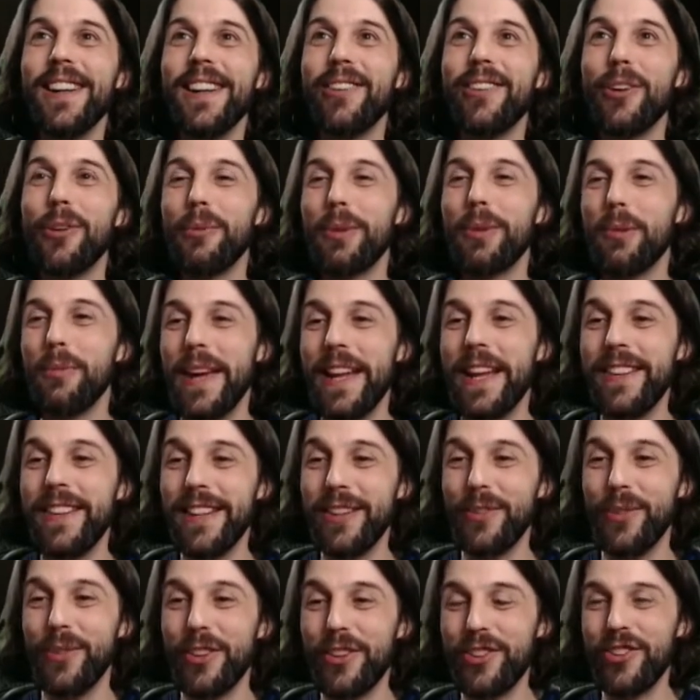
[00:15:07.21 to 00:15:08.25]
So we went
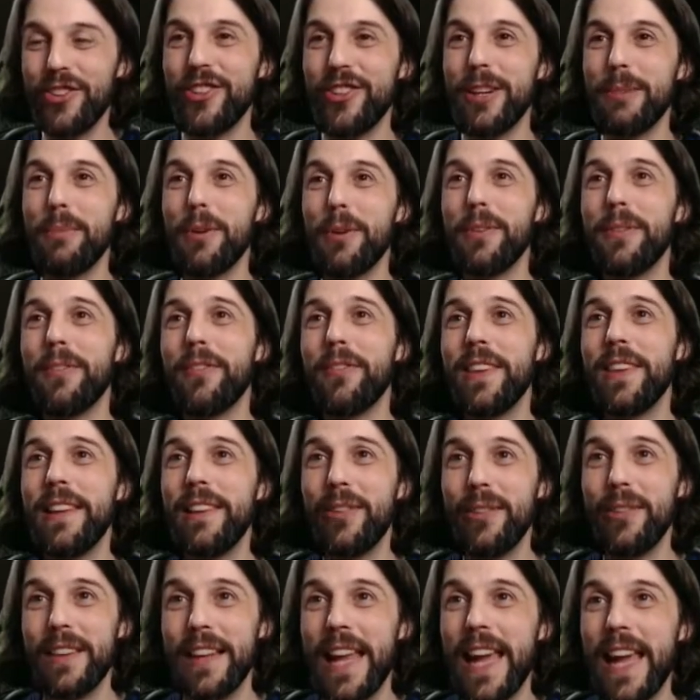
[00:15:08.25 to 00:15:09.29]
into the ship,
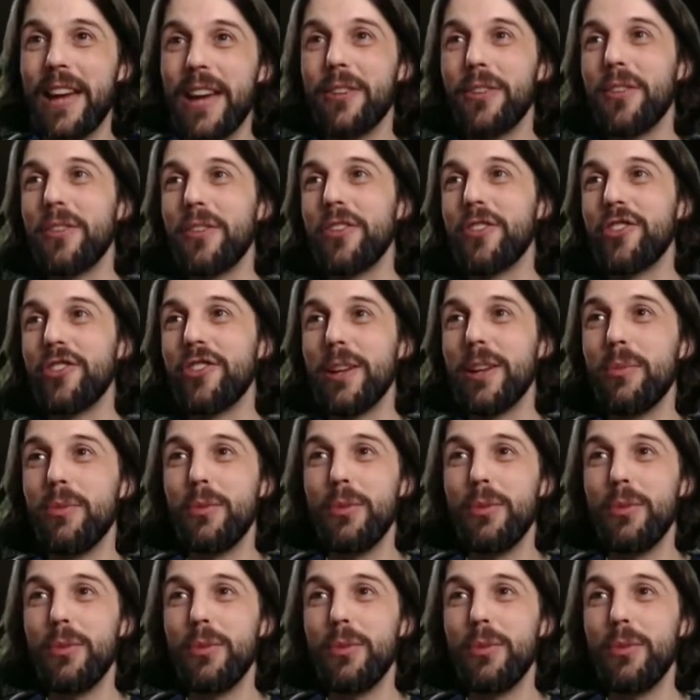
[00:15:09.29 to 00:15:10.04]
into the layout of the ship.